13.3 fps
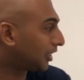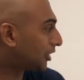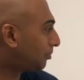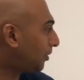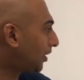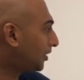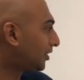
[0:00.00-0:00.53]
takes
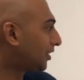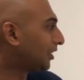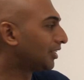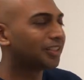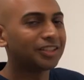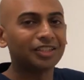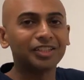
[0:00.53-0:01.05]
place
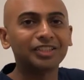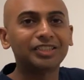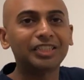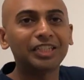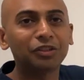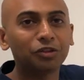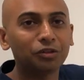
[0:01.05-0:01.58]

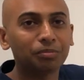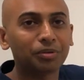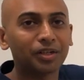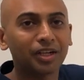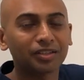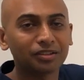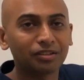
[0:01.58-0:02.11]
zero
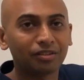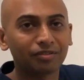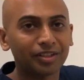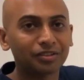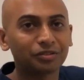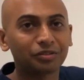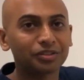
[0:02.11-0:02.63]
production of
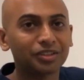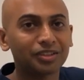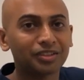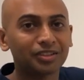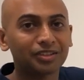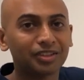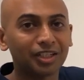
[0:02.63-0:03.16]
estrogen
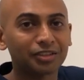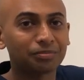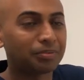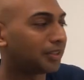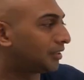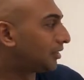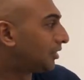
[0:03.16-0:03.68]
takes
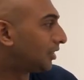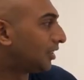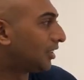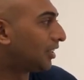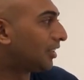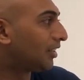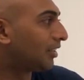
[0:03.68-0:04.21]
place
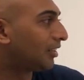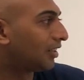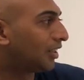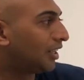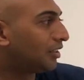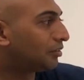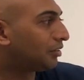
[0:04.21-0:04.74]

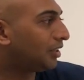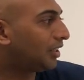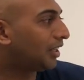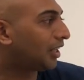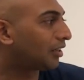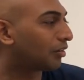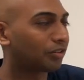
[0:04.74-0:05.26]
insulin
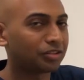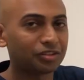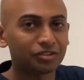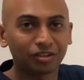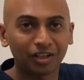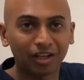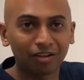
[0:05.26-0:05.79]
and
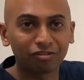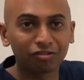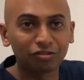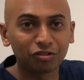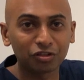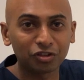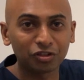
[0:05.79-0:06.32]
cortisol have
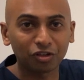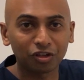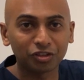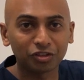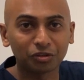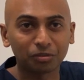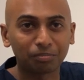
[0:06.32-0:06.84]
no
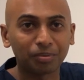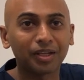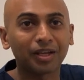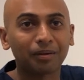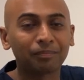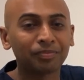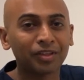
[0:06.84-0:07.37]
choice to pick
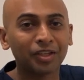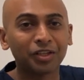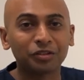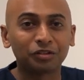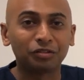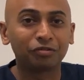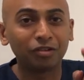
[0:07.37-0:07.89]
up
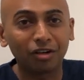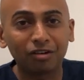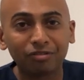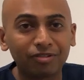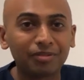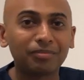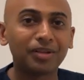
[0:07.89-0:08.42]
so if you are a
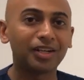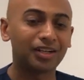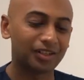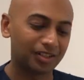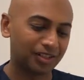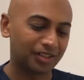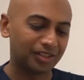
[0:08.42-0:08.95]
female
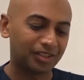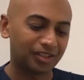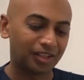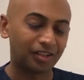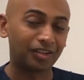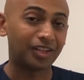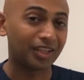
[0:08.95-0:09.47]

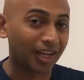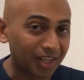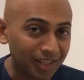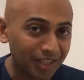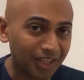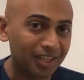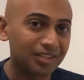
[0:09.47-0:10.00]
in a
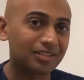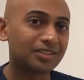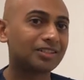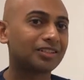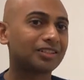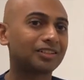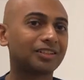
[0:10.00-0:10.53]
younger
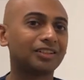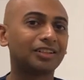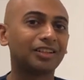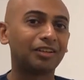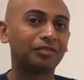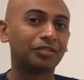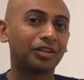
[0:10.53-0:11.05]
age
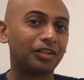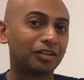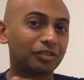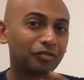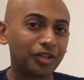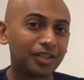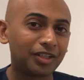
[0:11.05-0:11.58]
if you are in your
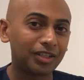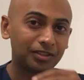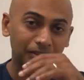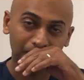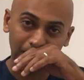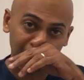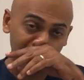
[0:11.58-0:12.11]

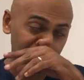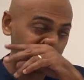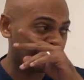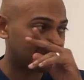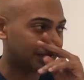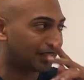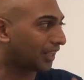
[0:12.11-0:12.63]
20s in your
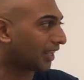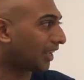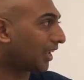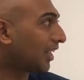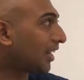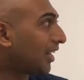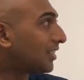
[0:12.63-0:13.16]
30s
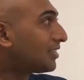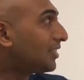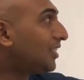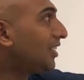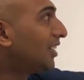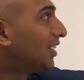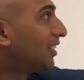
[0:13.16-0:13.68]
and are
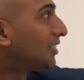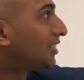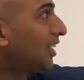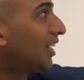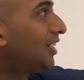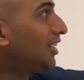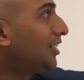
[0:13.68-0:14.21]
seeing
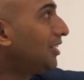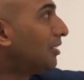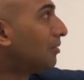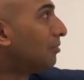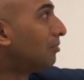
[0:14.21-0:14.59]
sudden